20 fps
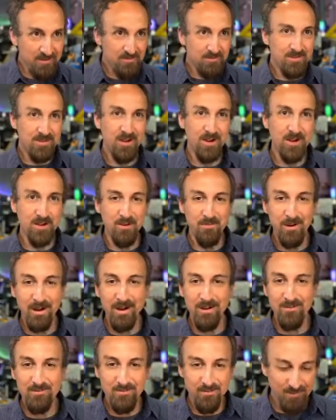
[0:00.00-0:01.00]
talk about
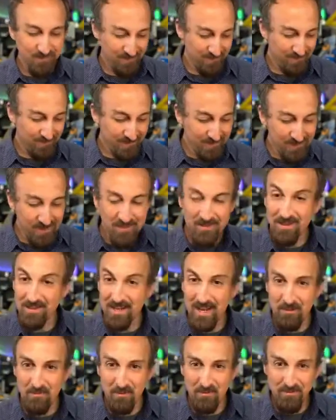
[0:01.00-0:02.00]
the
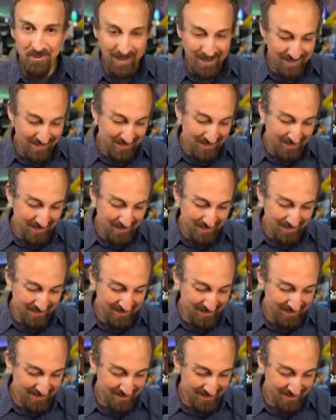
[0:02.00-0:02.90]
type of plastic and